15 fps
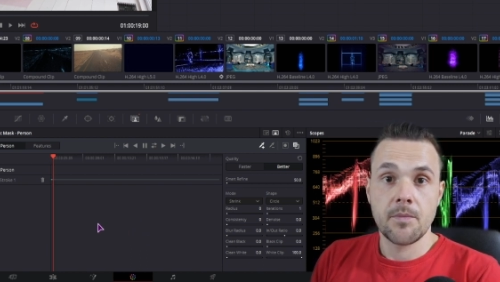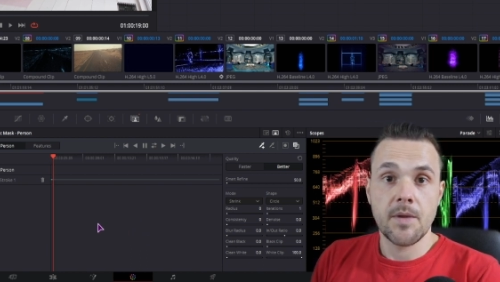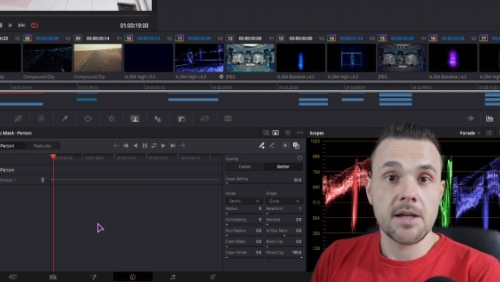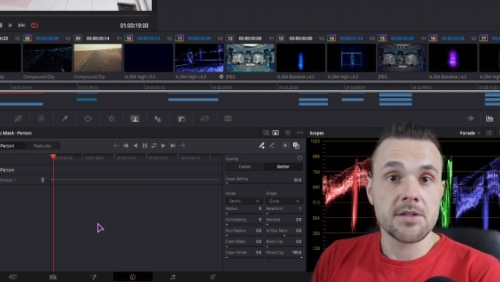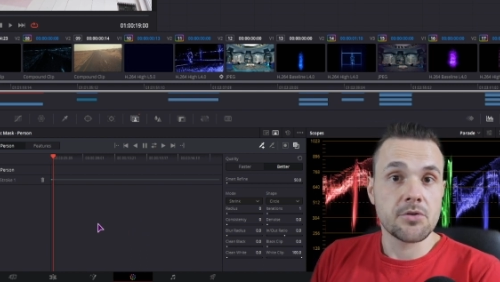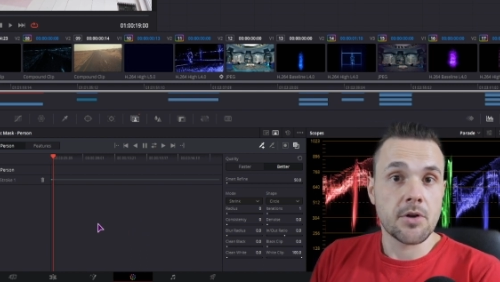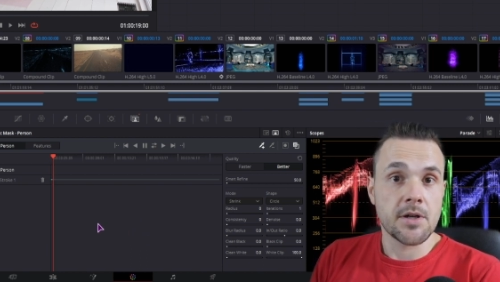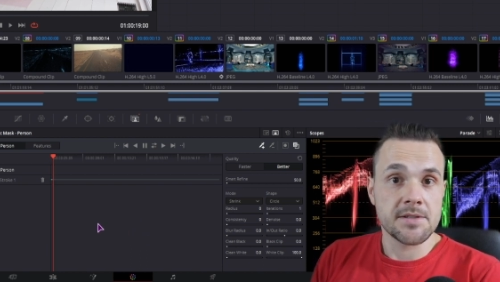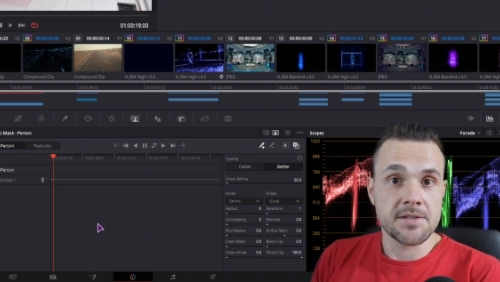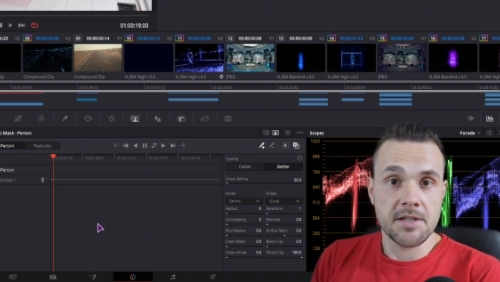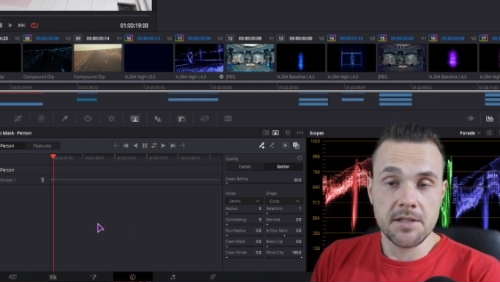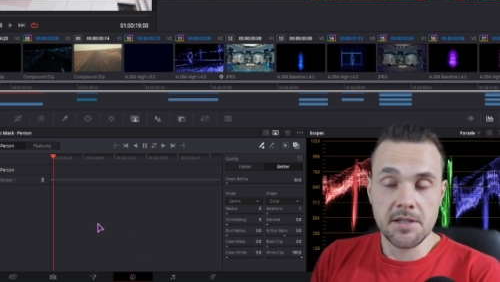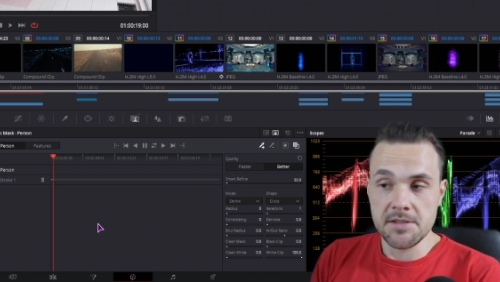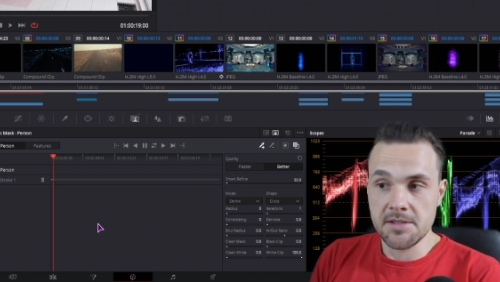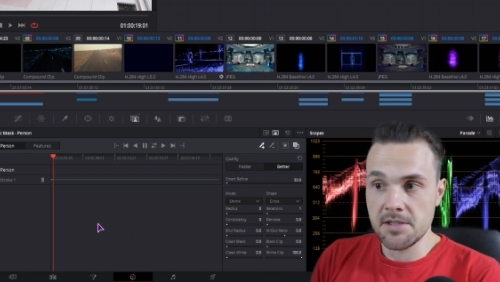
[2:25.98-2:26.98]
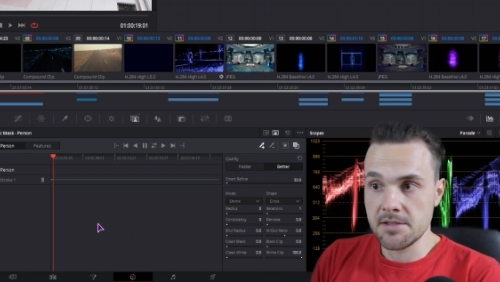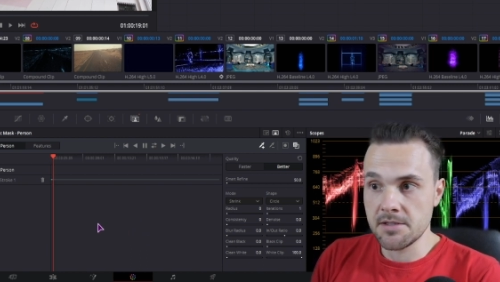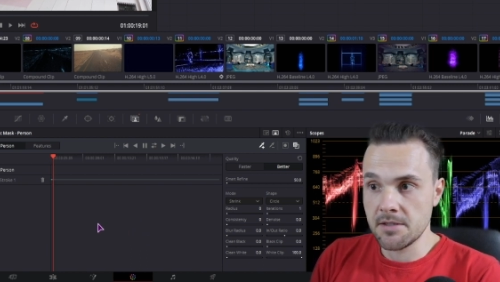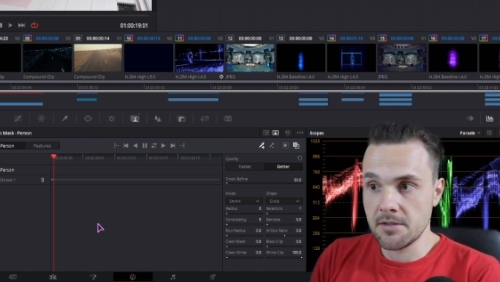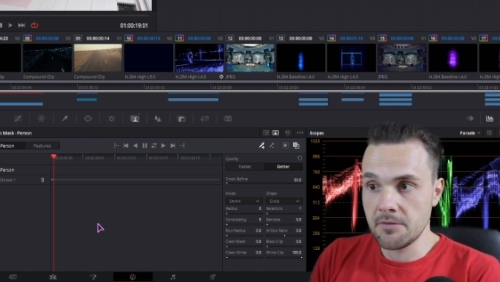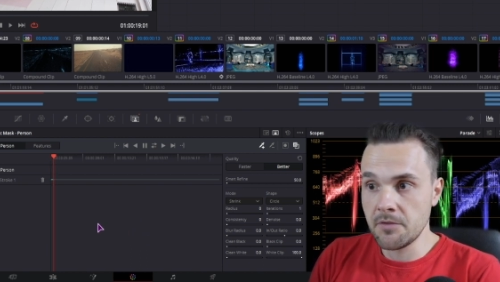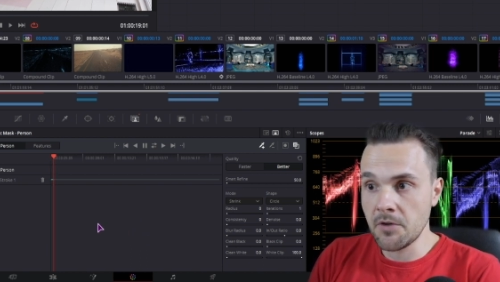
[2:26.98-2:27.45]
As you can see, this
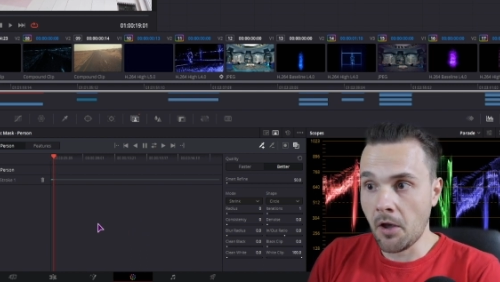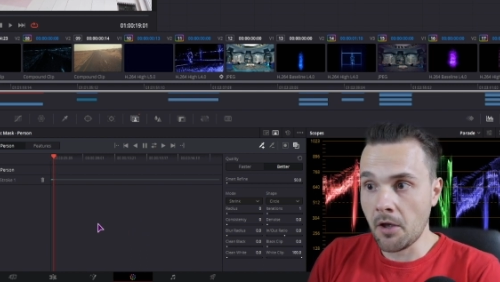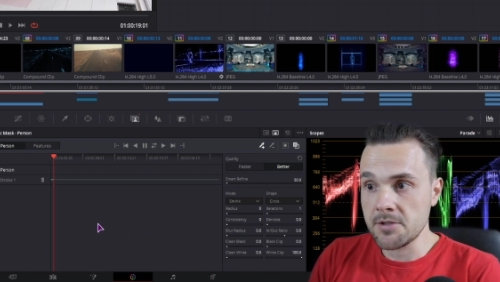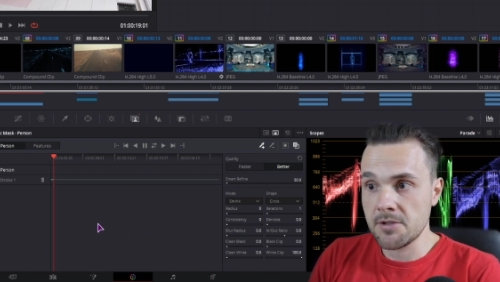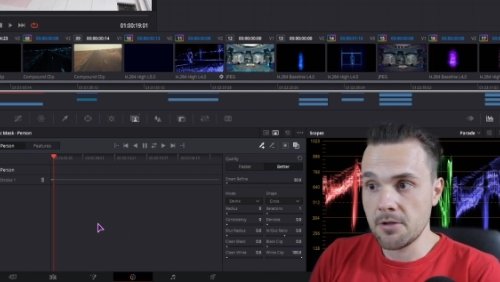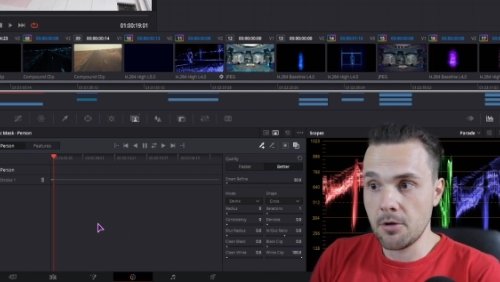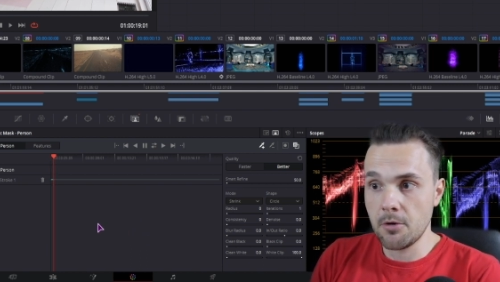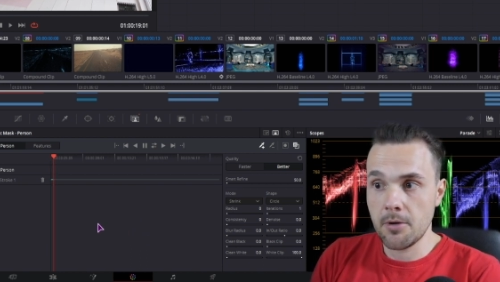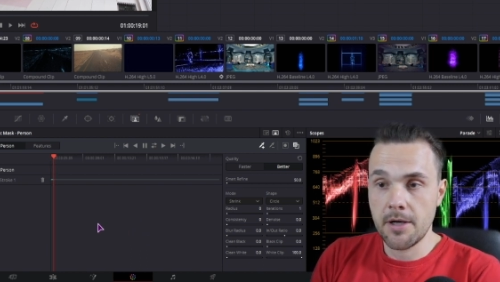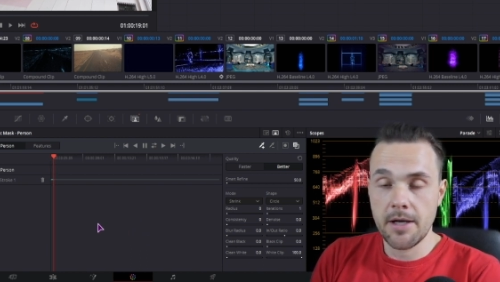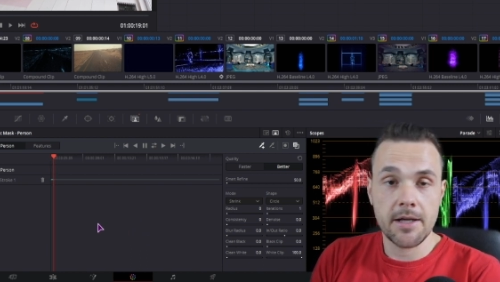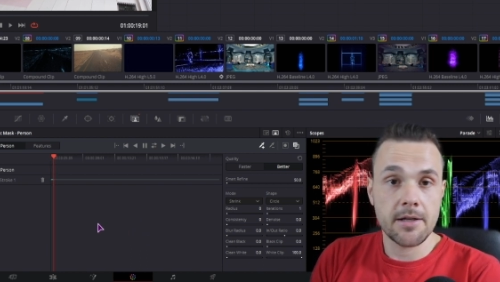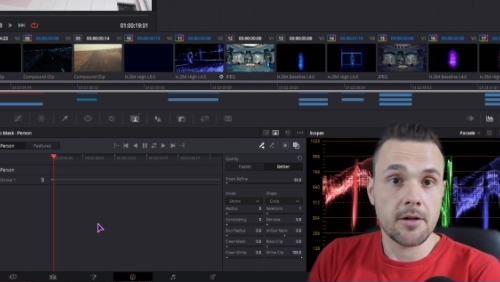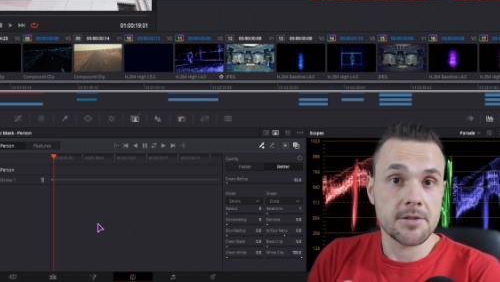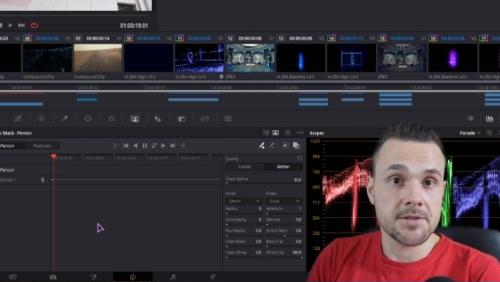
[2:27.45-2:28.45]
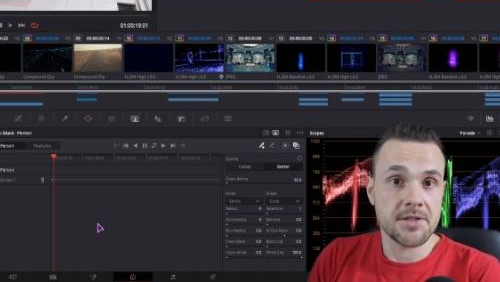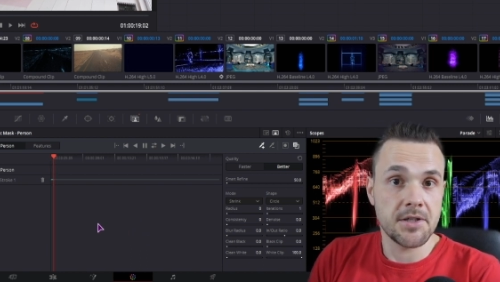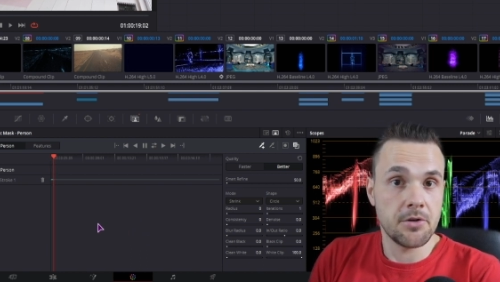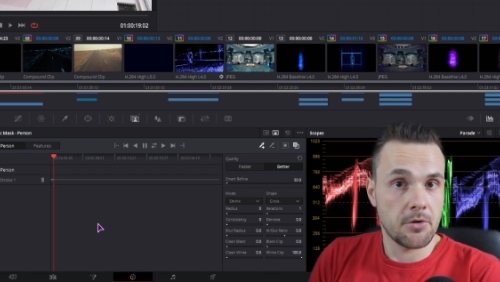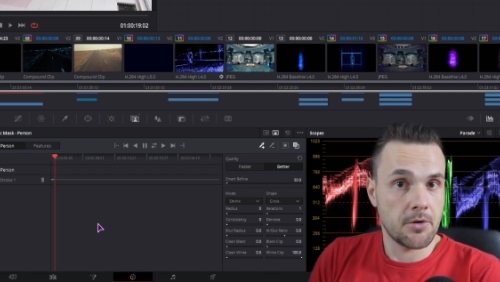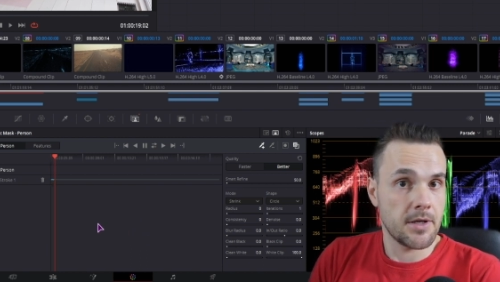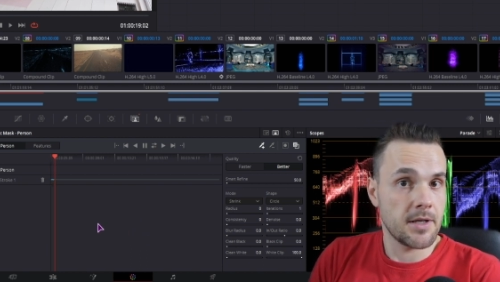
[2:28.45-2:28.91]
is very slow and I'll see
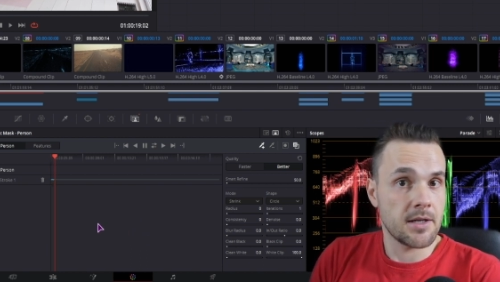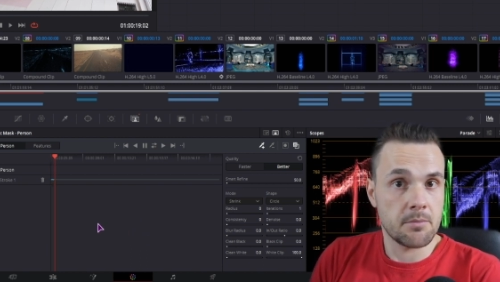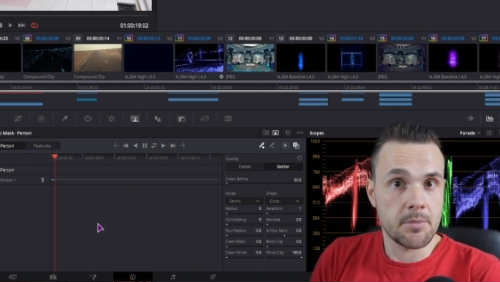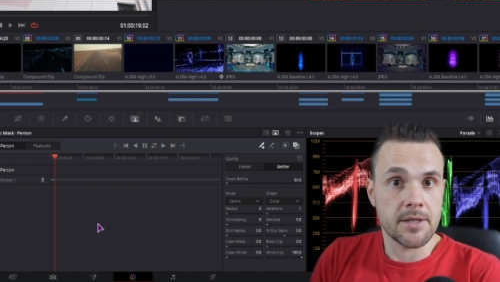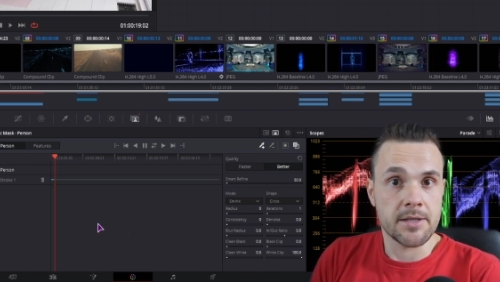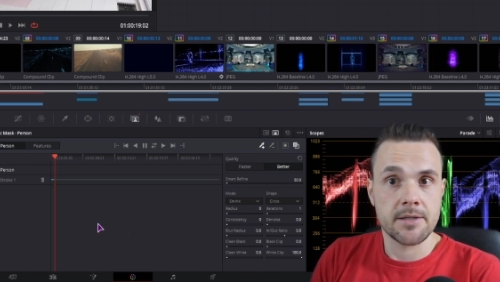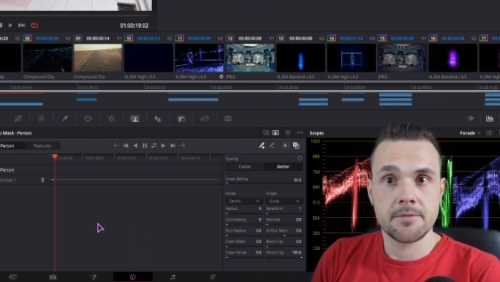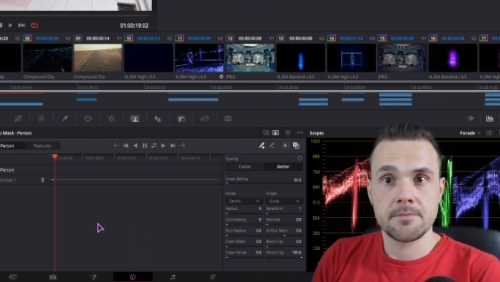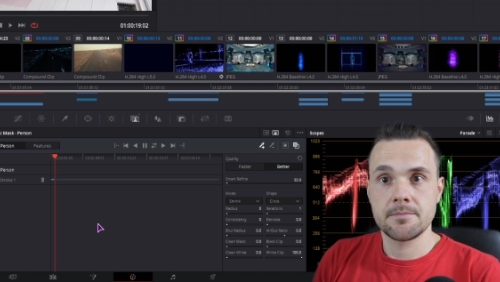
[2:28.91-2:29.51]
you in a bit.